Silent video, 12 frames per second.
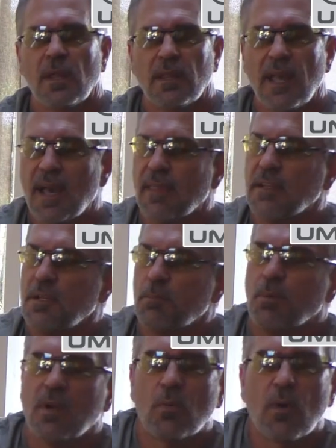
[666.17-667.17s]
Yeah, that did
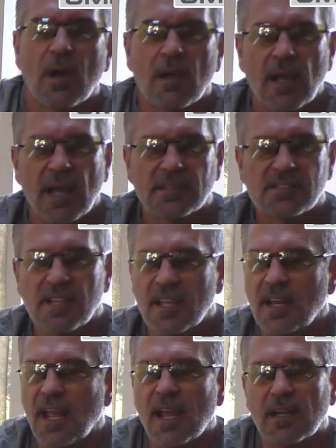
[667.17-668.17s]
pretty well. I'd say
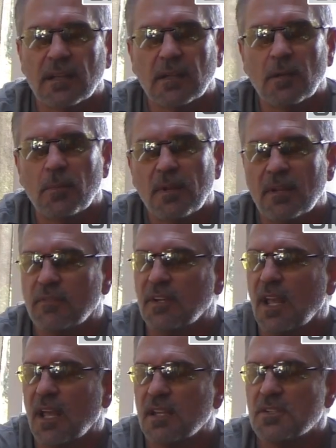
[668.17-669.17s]
it had a little bit of an
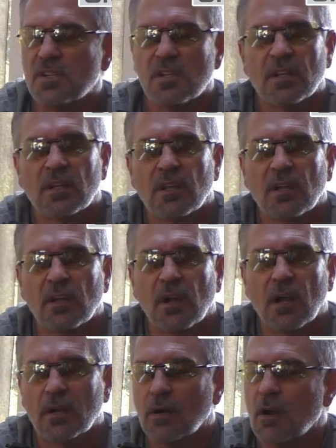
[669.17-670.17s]
edge
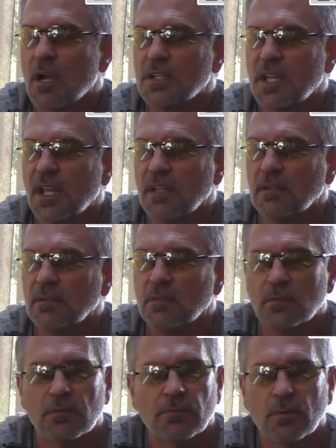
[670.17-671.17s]
on our Octane
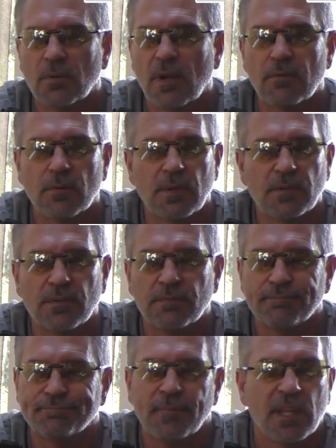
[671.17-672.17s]
for whatever reason.
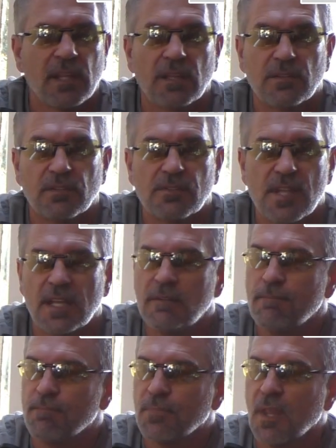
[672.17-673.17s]
It just did.
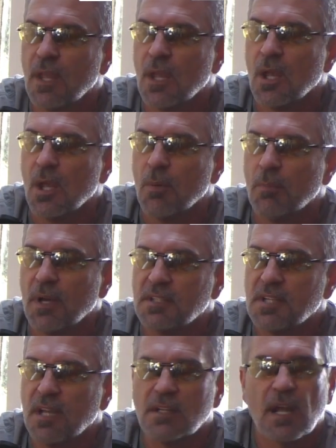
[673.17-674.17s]

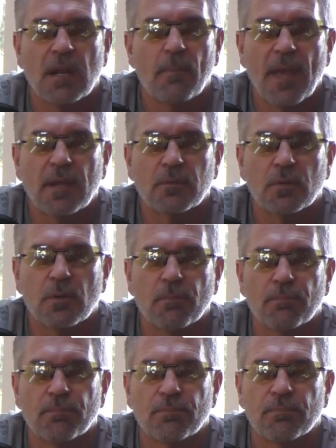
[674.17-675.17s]
But not a bad group.
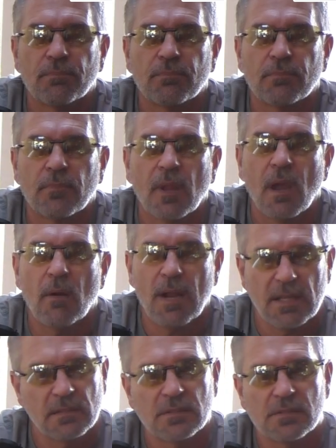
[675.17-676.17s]
All
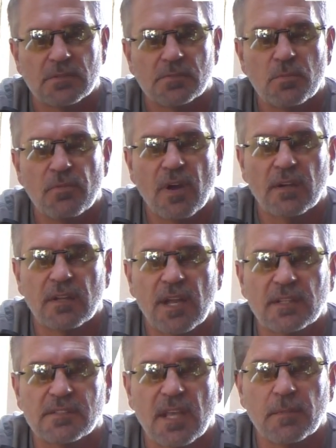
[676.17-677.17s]
right, let's move on to the
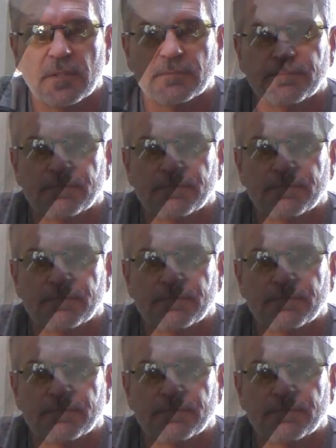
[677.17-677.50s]
next segment.